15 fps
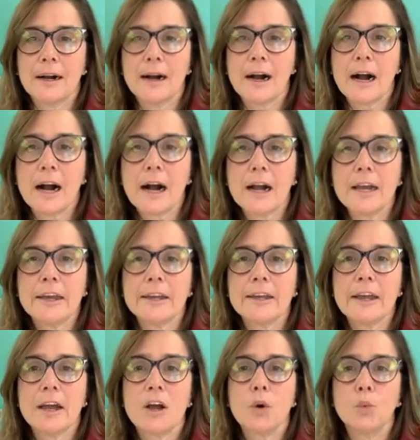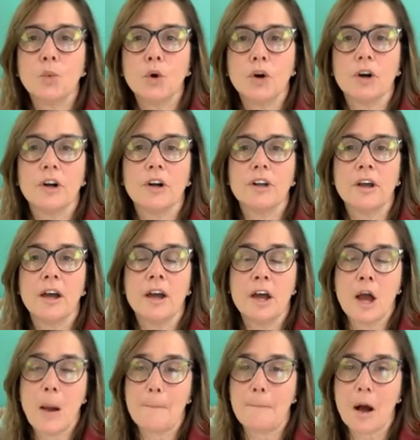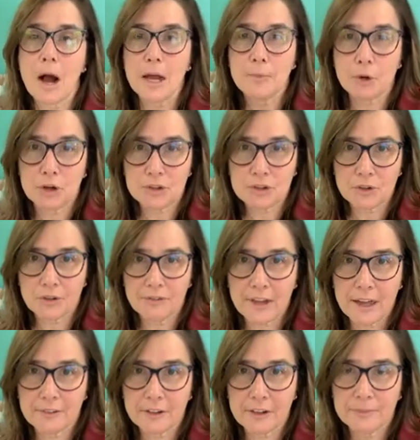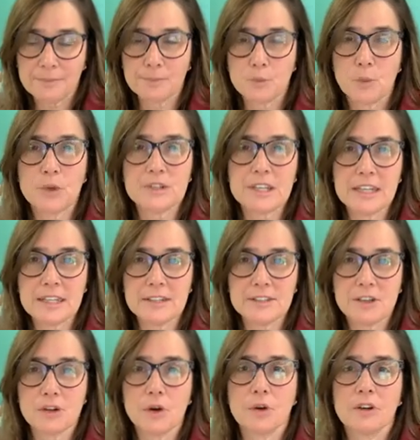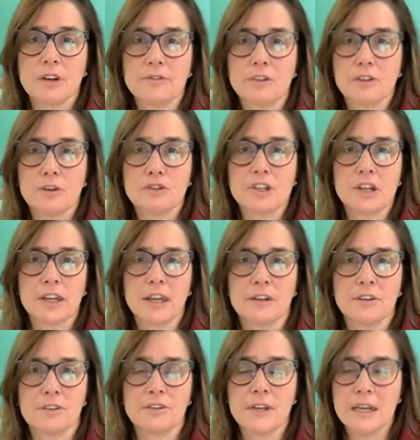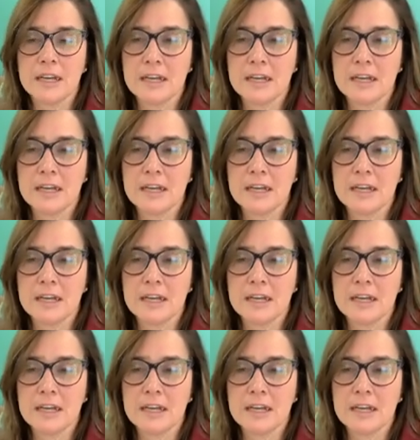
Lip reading: I would My personal favorite was the Easy Coconut for lotion candles